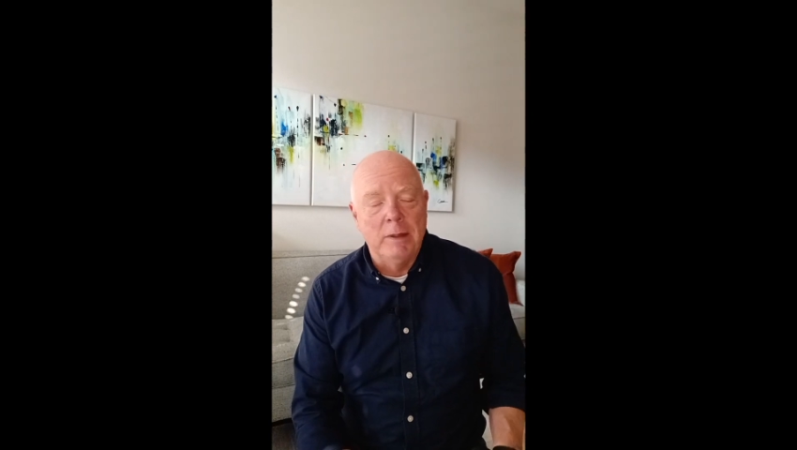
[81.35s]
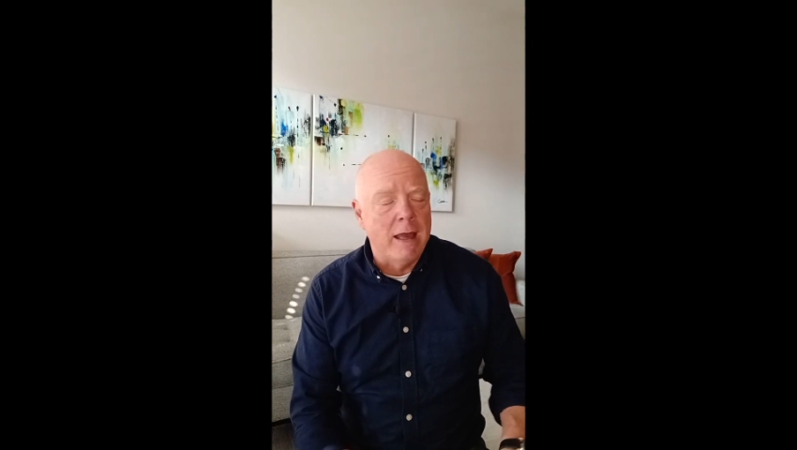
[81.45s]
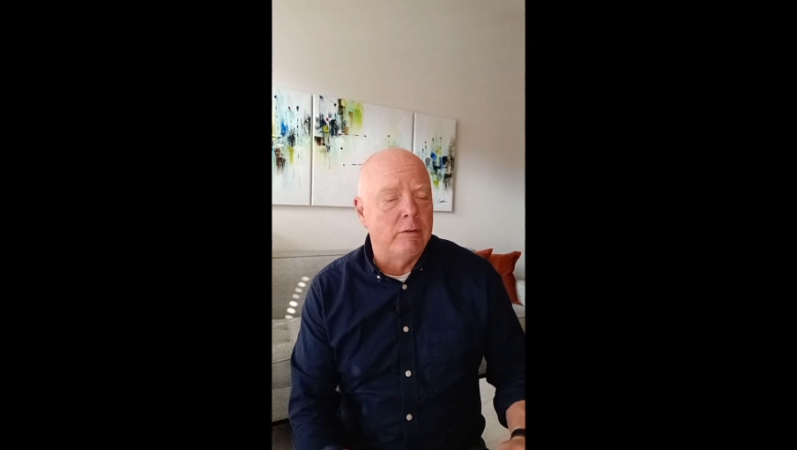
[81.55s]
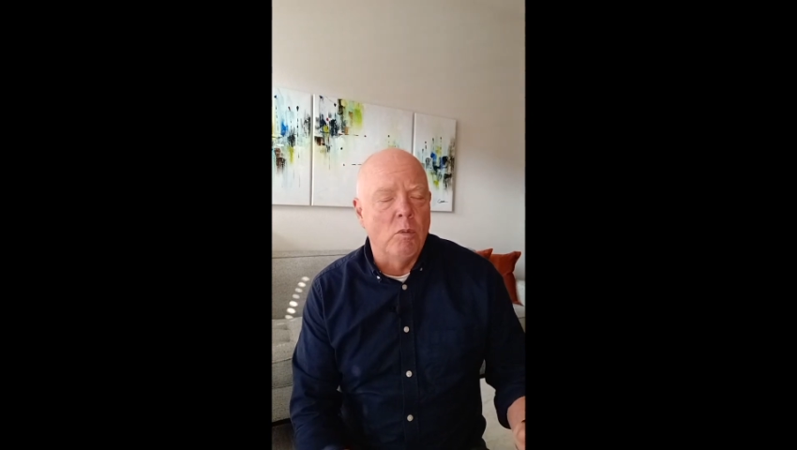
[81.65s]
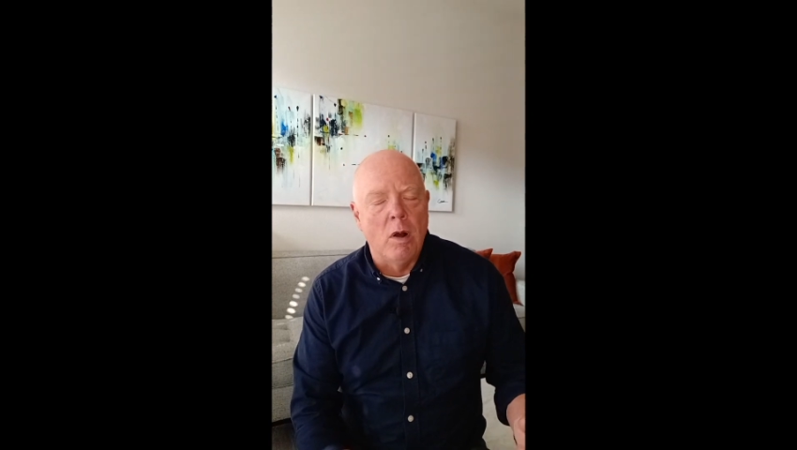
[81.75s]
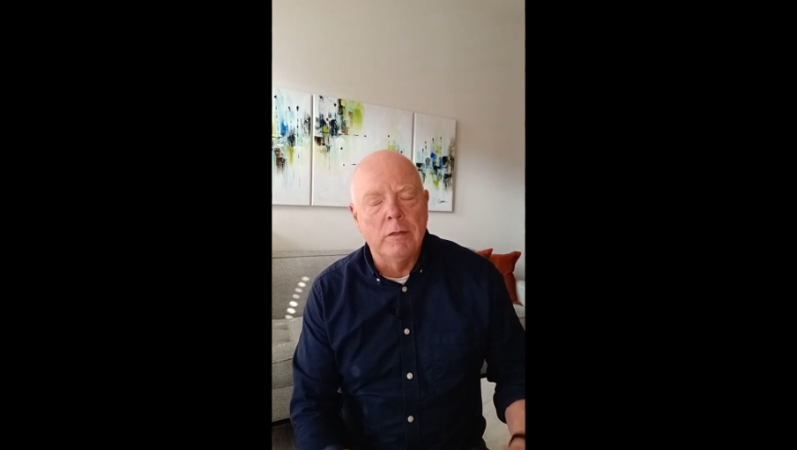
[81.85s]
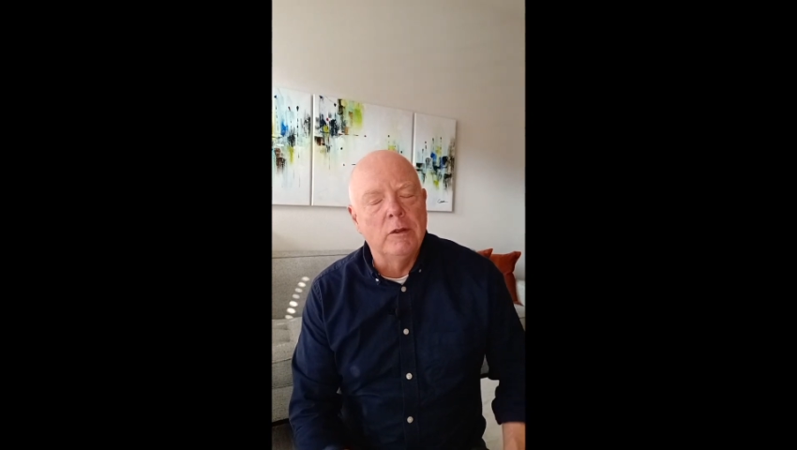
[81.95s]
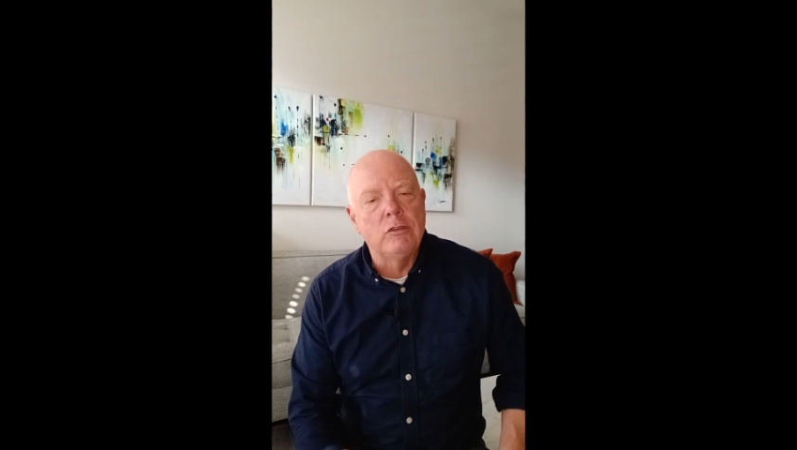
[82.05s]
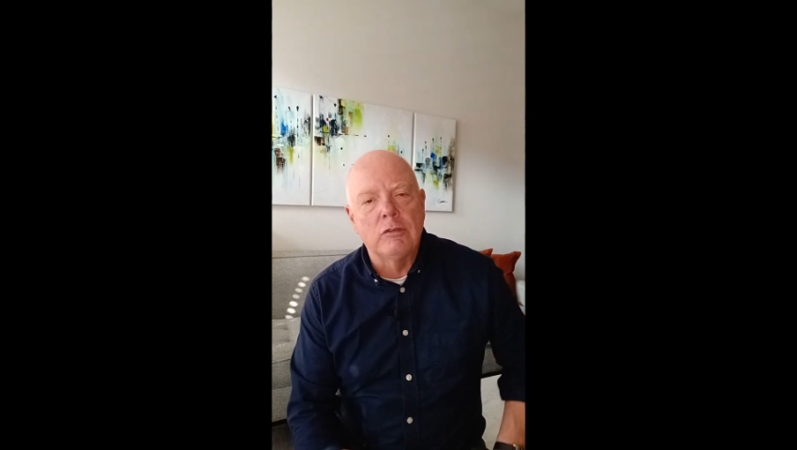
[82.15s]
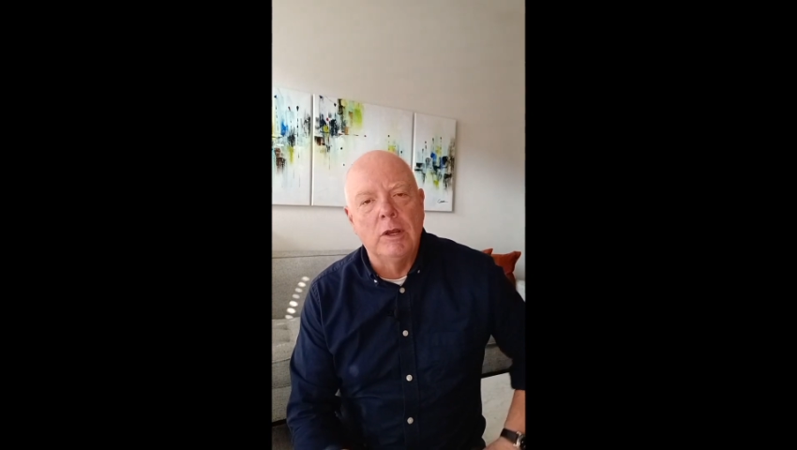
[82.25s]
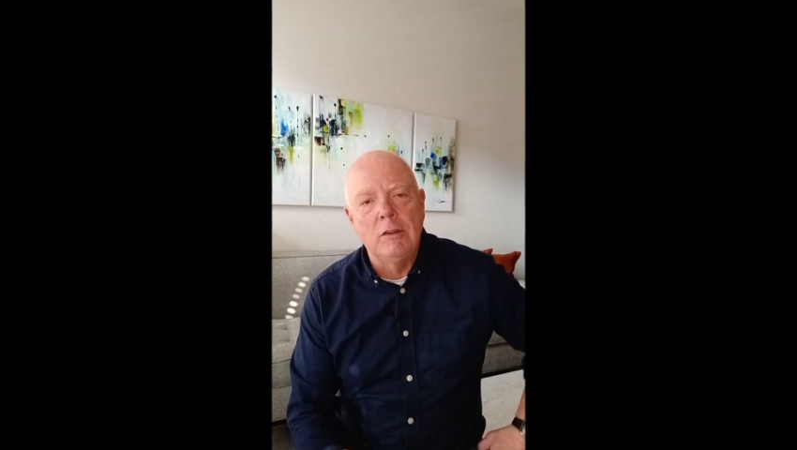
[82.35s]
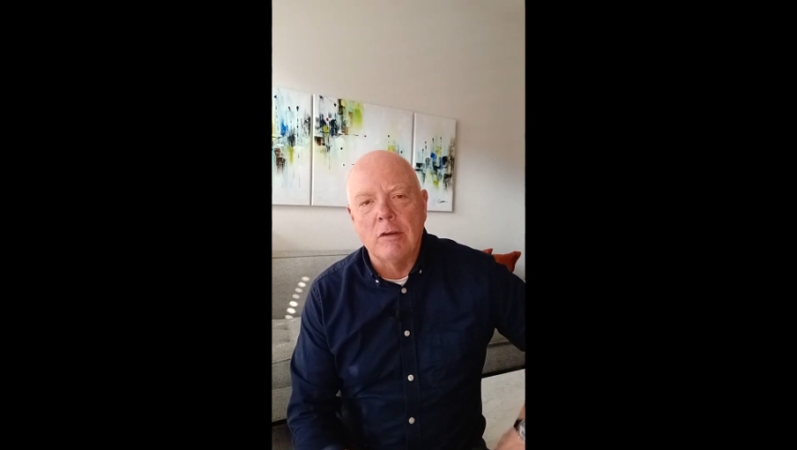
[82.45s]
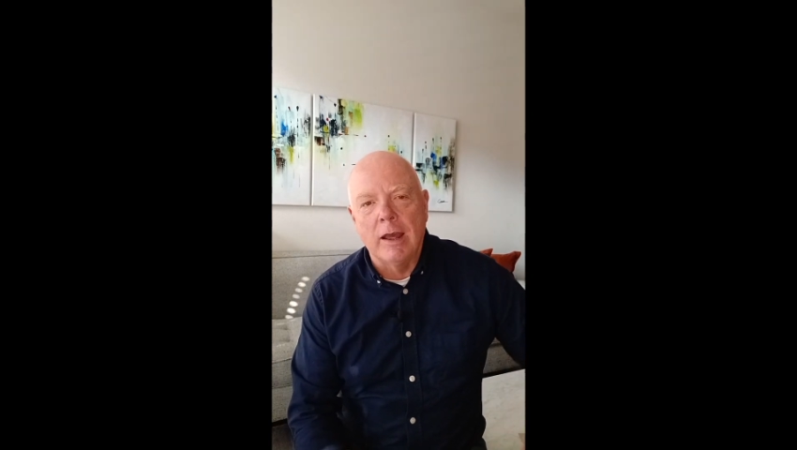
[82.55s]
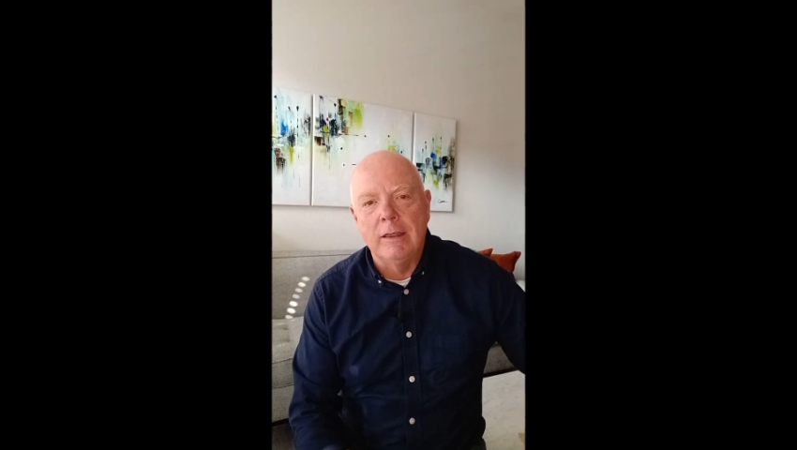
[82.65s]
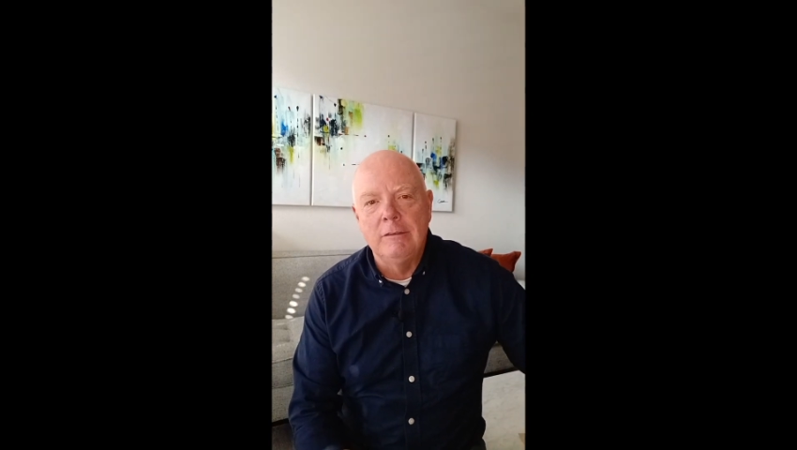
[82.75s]
Having walked those streets,
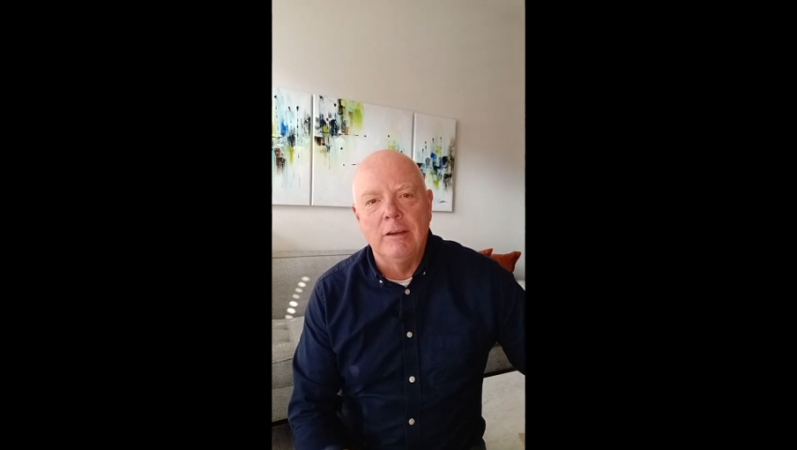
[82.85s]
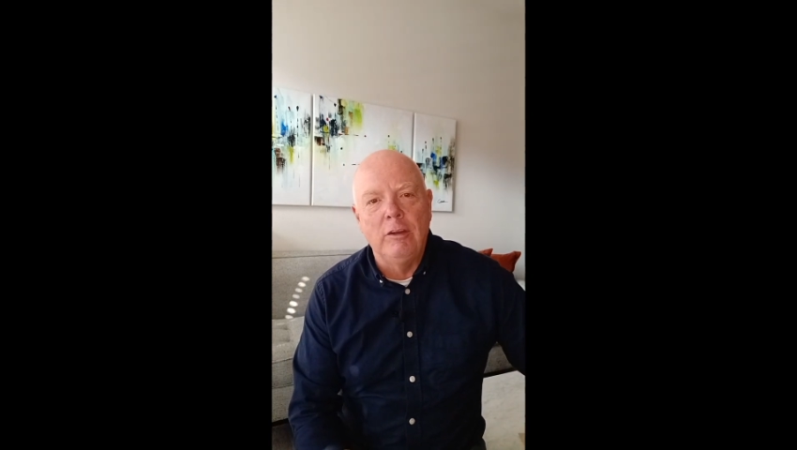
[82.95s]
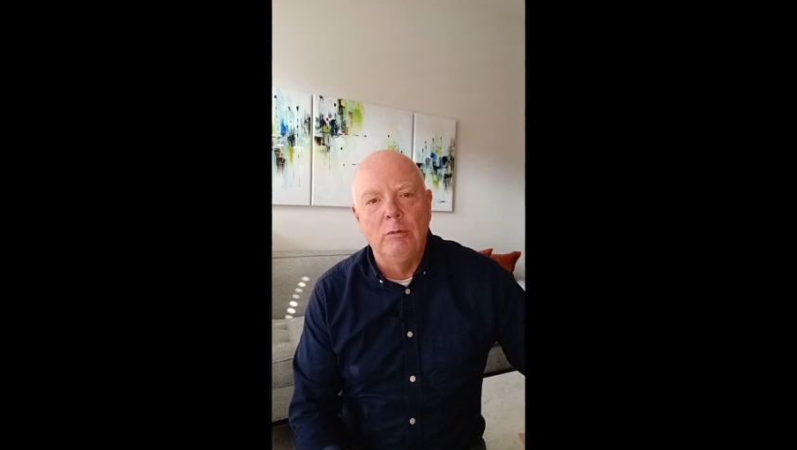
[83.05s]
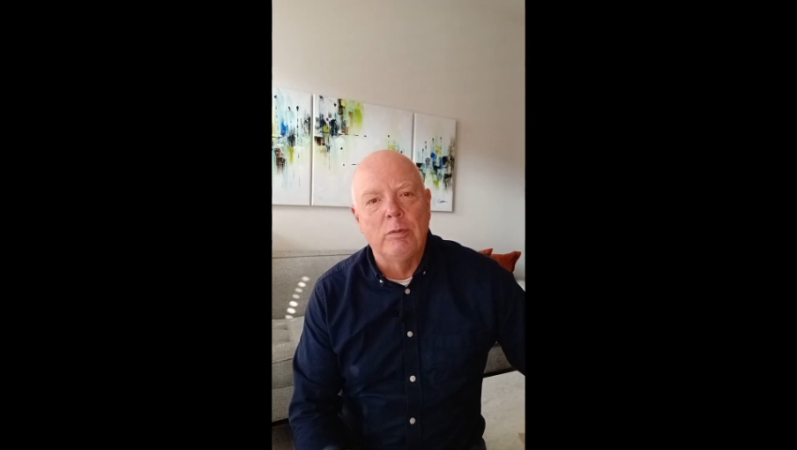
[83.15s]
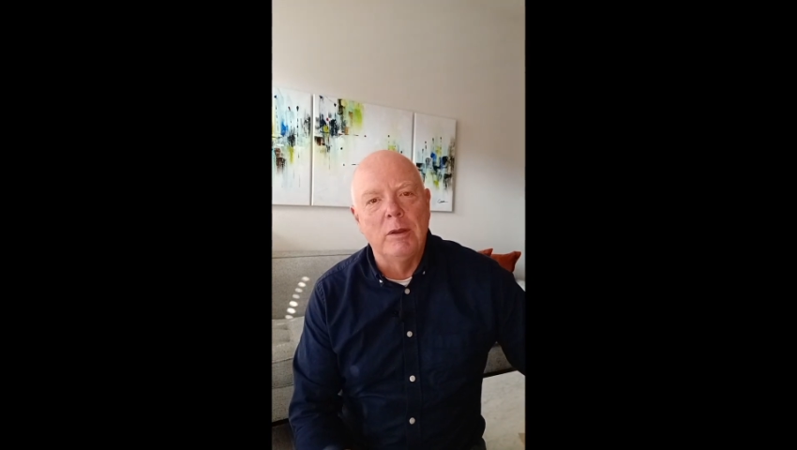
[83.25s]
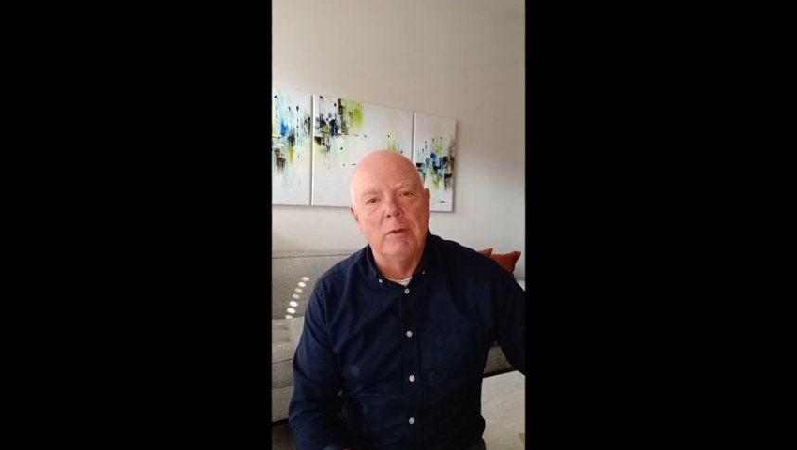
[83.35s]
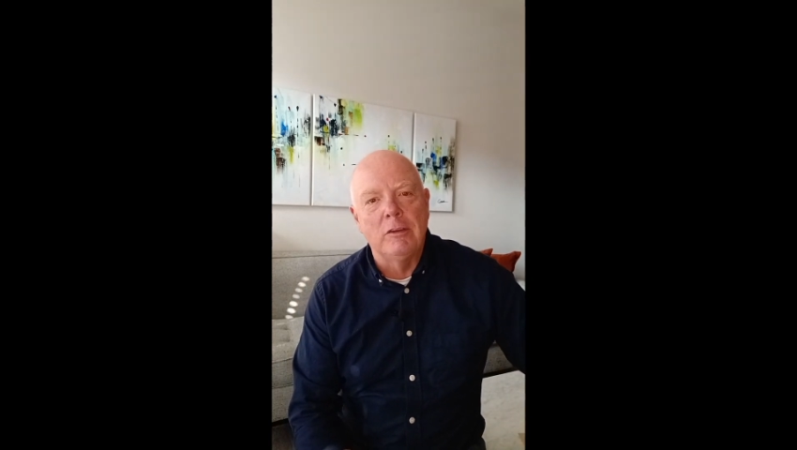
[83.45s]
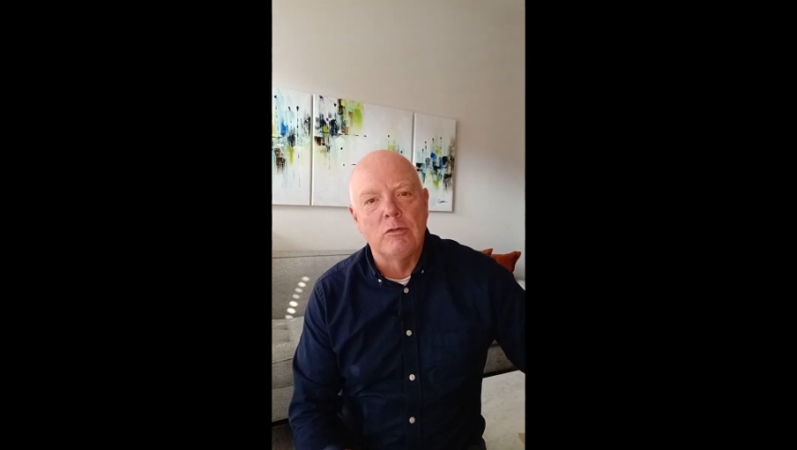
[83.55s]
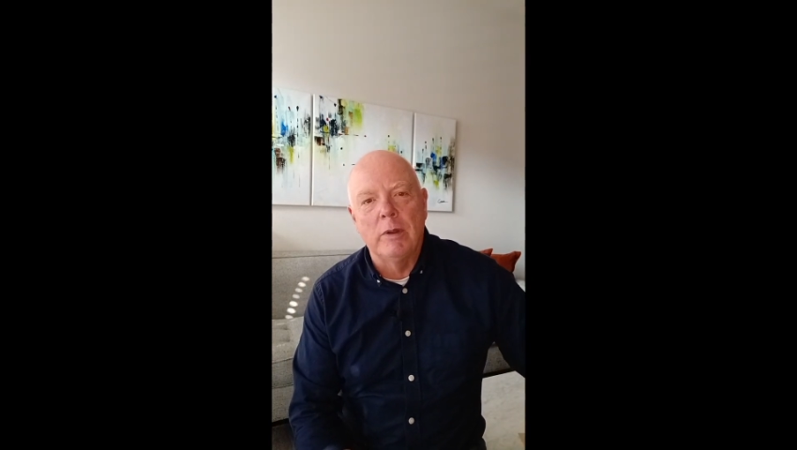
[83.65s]
I can tell you pretty much